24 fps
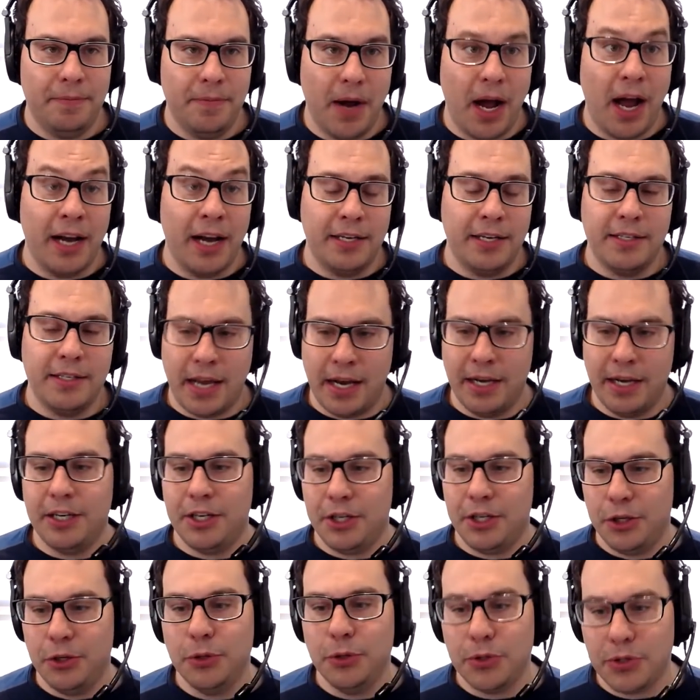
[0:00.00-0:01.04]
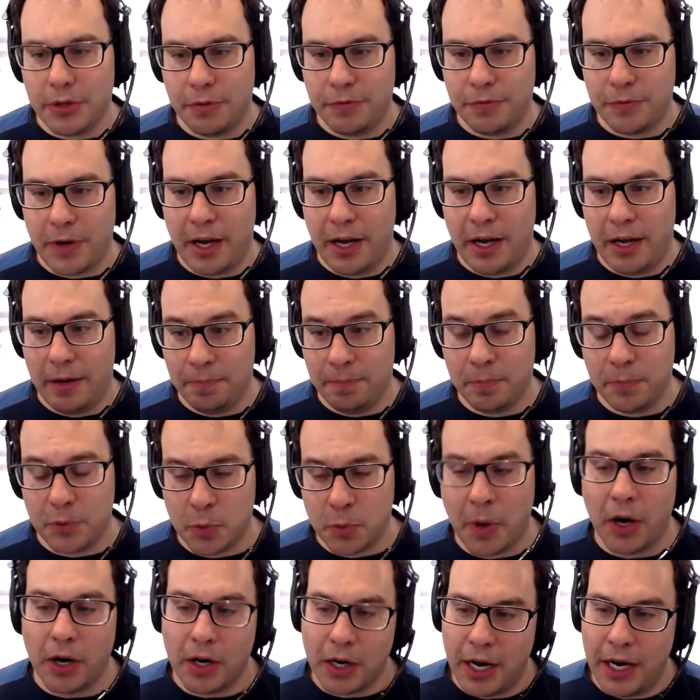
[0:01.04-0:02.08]
unintended use of
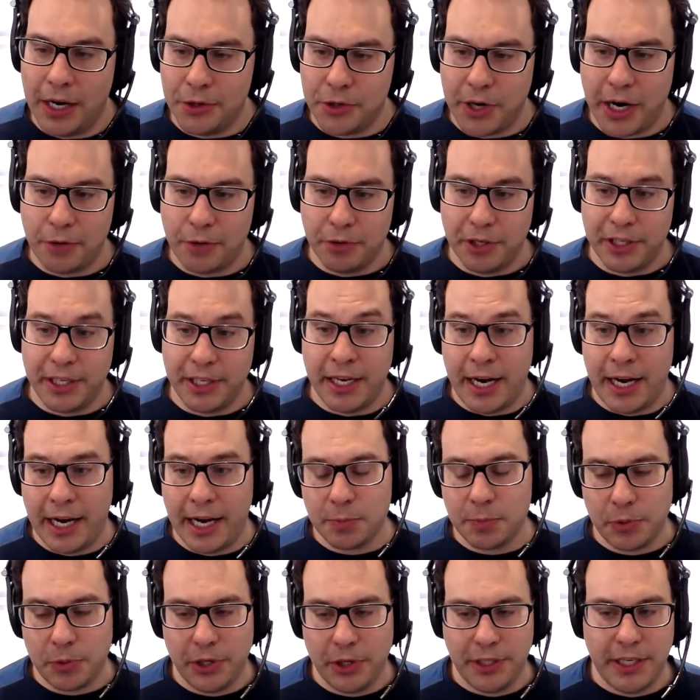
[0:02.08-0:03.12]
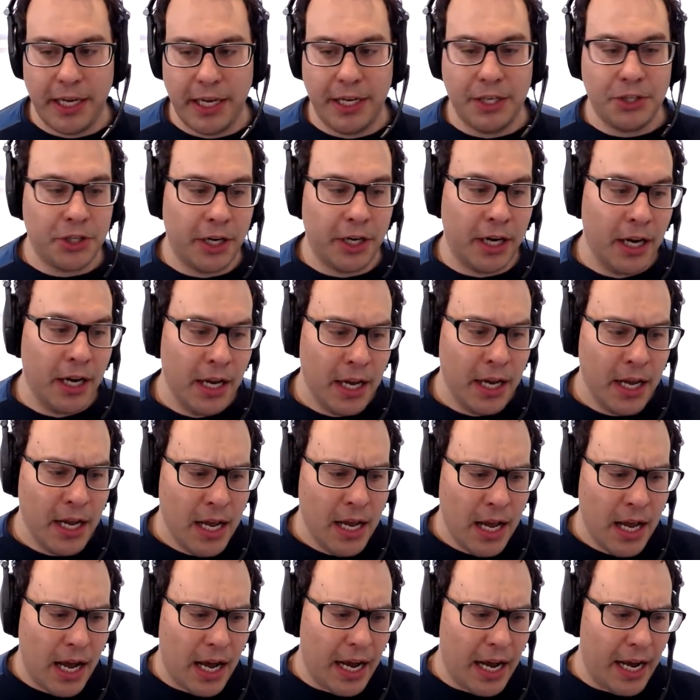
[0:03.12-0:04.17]
smart contract, really an exploitation.
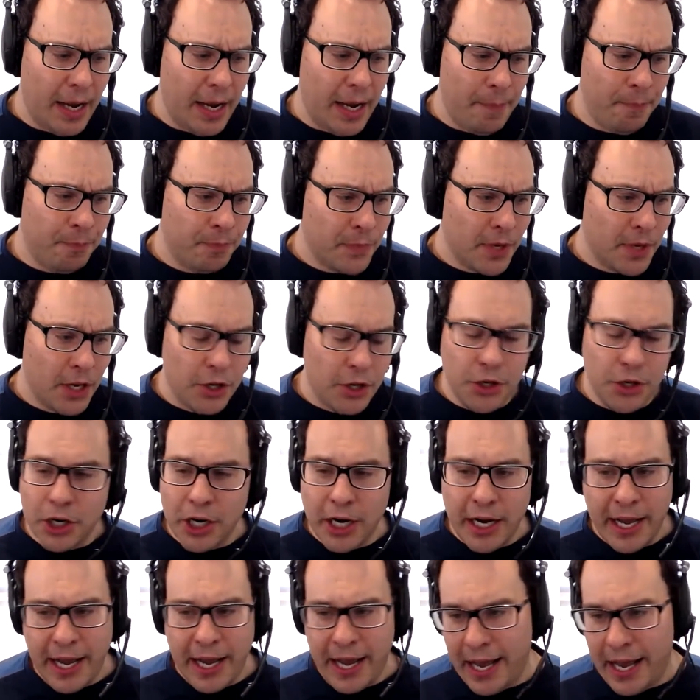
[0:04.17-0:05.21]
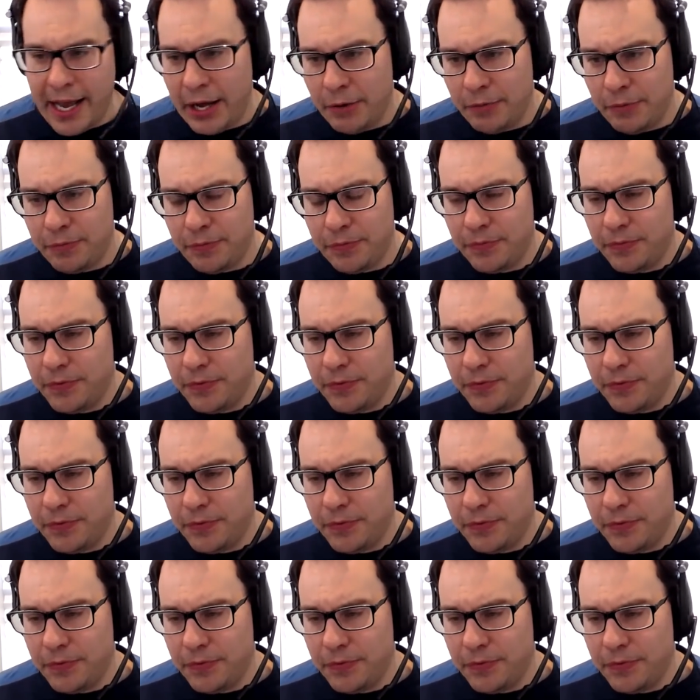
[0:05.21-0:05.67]
You're going to have